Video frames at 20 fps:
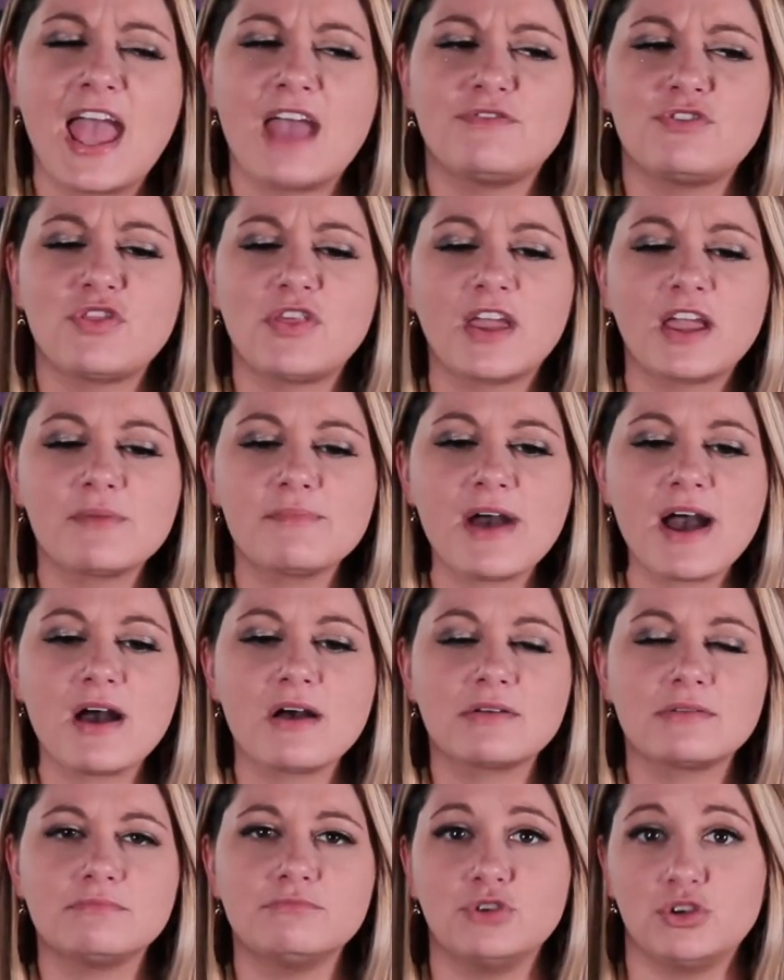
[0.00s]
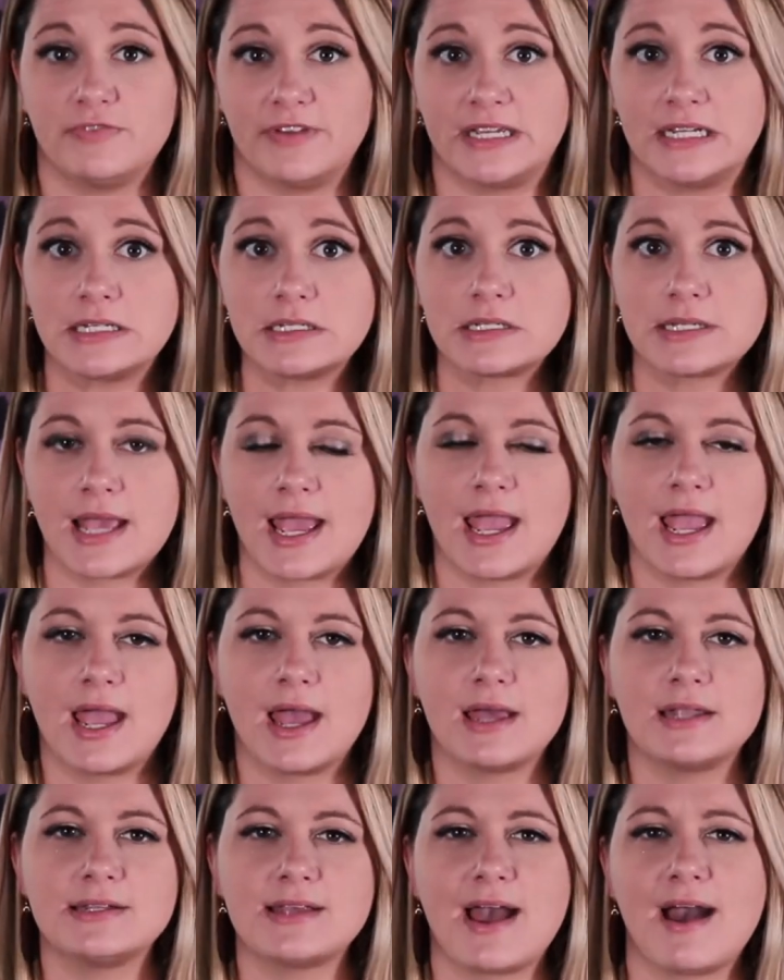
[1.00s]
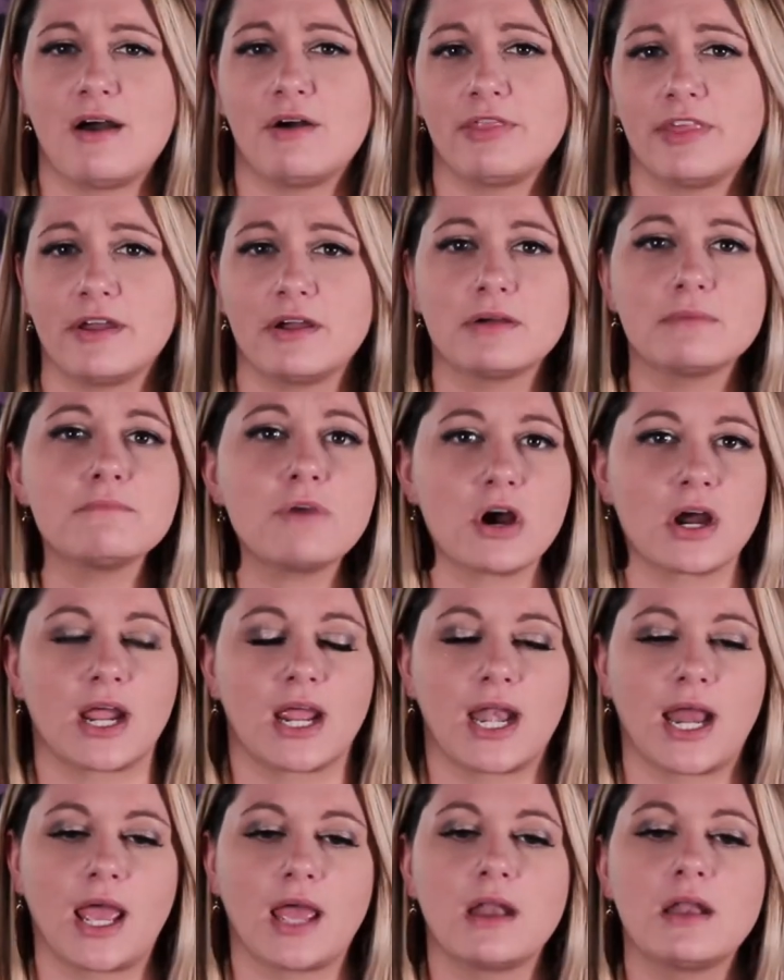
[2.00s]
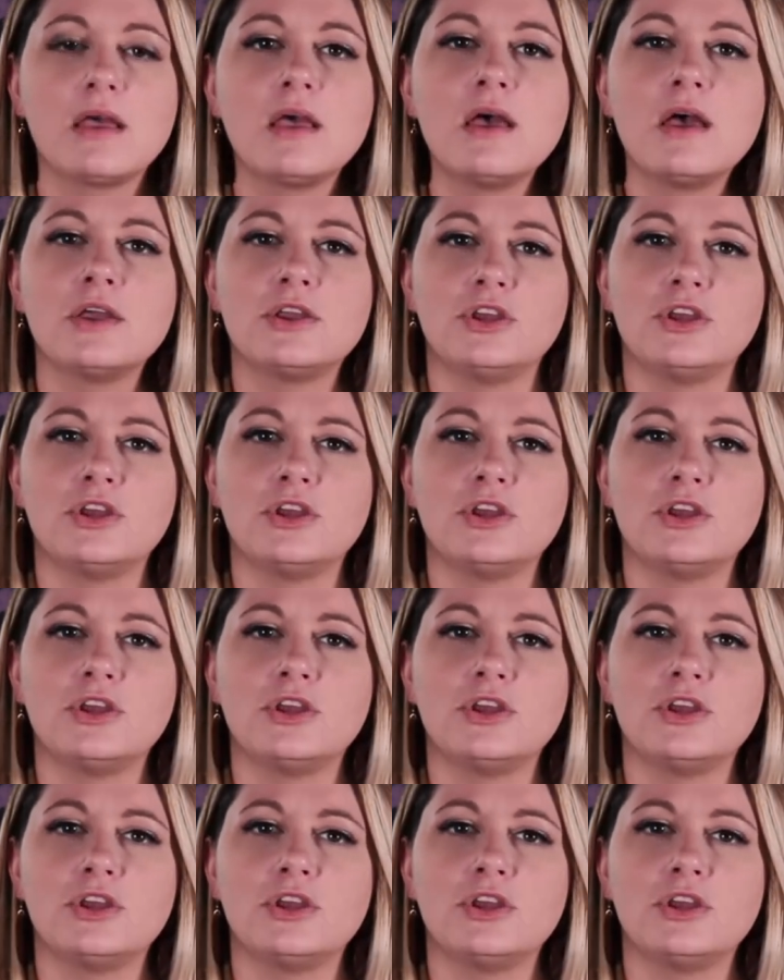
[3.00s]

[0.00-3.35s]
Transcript: If you think about movies and how they're marketed,